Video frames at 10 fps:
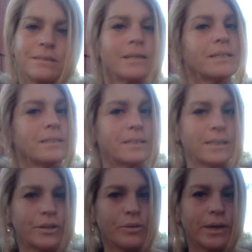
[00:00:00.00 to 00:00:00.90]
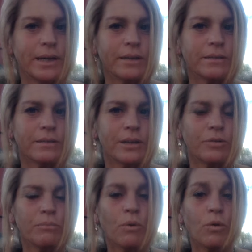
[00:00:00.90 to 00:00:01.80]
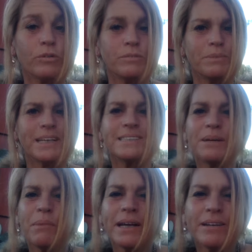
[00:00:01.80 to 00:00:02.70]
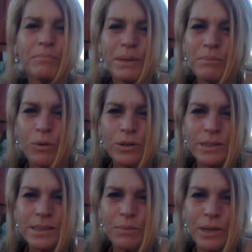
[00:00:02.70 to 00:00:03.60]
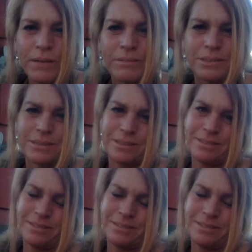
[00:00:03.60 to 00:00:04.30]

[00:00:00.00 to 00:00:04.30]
considering that are important because they might not be important to someone else.